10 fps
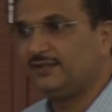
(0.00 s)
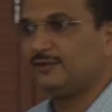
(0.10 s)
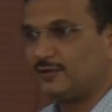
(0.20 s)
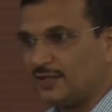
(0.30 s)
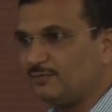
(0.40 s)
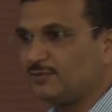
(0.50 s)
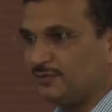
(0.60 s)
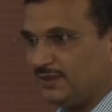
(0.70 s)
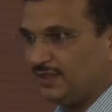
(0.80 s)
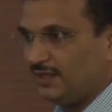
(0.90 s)
you come to
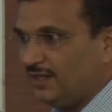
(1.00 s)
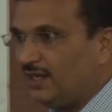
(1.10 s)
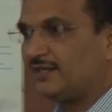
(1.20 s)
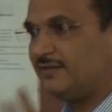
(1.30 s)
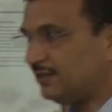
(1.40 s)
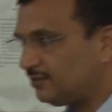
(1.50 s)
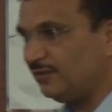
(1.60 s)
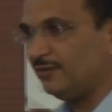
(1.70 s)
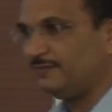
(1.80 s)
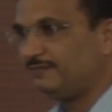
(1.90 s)
me. Otherwise,
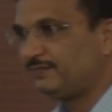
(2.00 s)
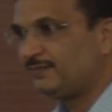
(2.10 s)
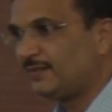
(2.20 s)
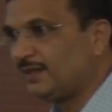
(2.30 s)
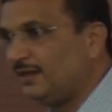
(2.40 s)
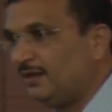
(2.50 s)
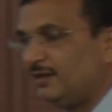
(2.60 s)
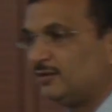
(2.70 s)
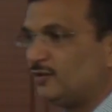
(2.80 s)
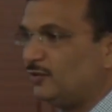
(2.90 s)
no.
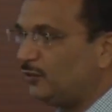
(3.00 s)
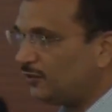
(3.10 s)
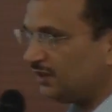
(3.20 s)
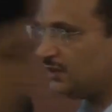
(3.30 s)
So who needs